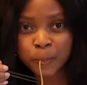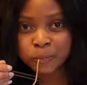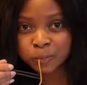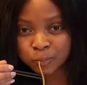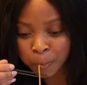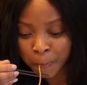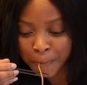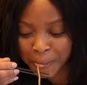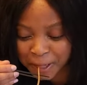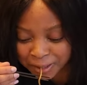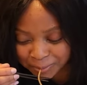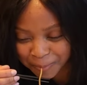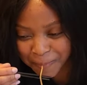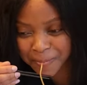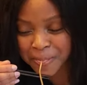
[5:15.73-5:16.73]
Like I told you,
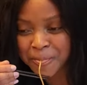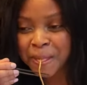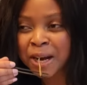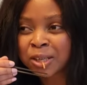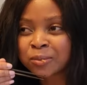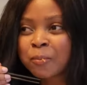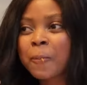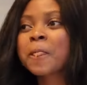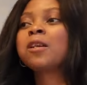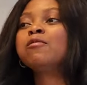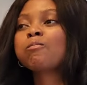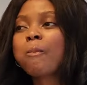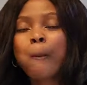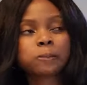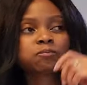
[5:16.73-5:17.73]
God no go shame
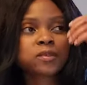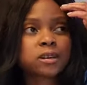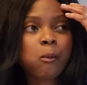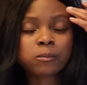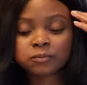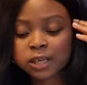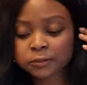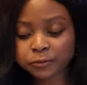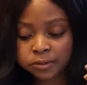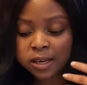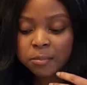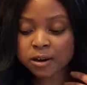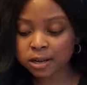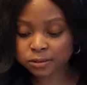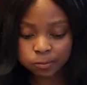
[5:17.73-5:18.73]
us, because
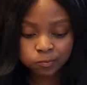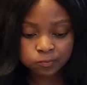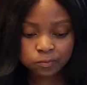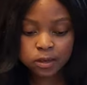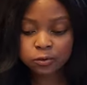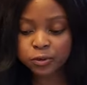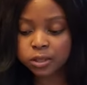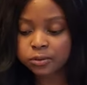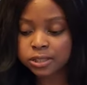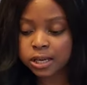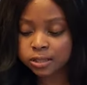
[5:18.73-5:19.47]
look at me